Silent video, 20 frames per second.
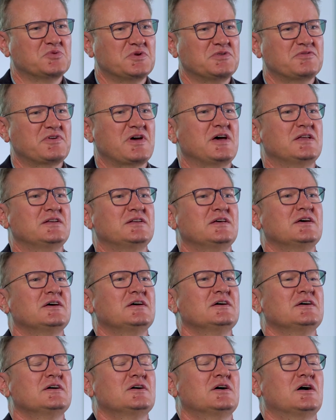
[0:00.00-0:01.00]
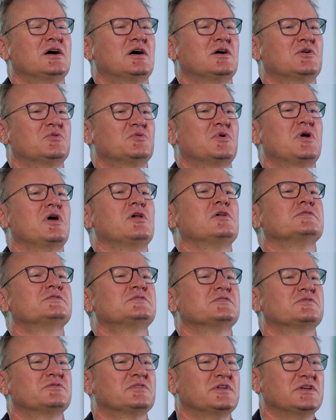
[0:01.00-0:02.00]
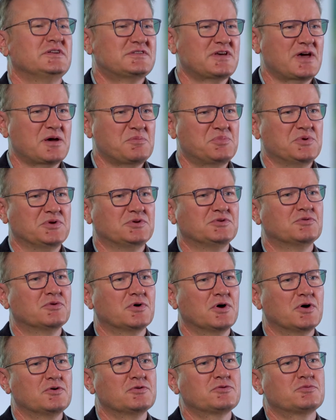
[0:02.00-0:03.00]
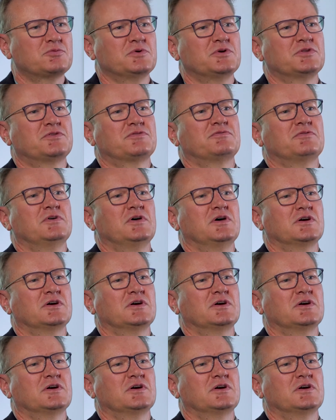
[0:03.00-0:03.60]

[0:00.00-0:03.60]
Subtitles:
We've had relatively tepid growth with